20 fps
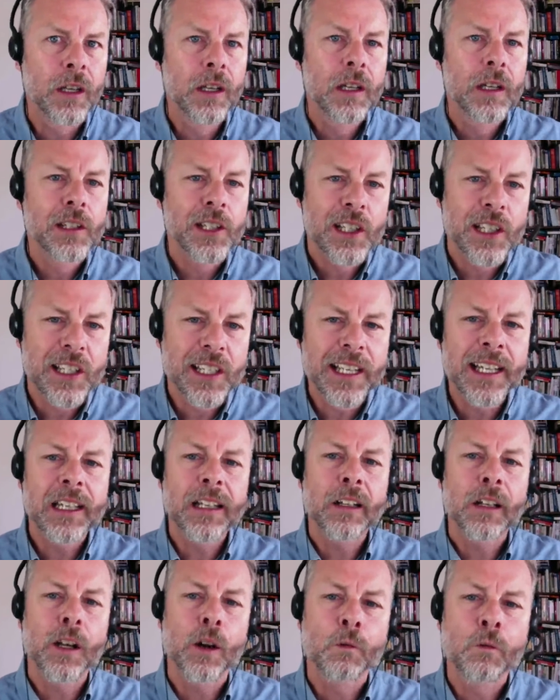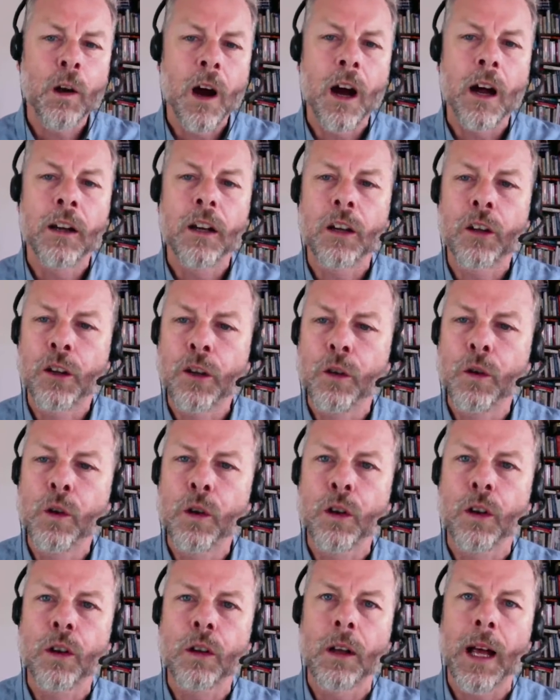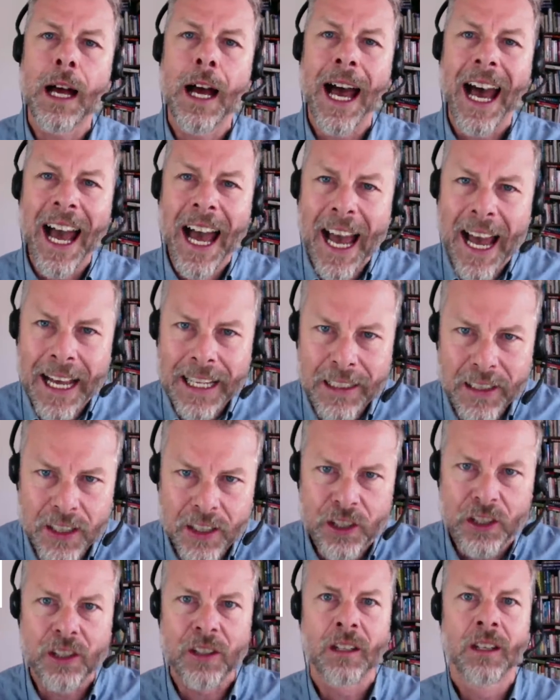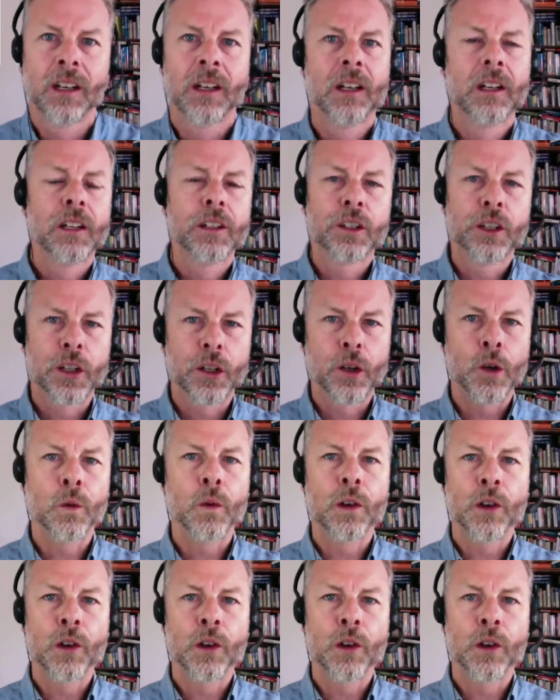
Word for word: still run Google ads to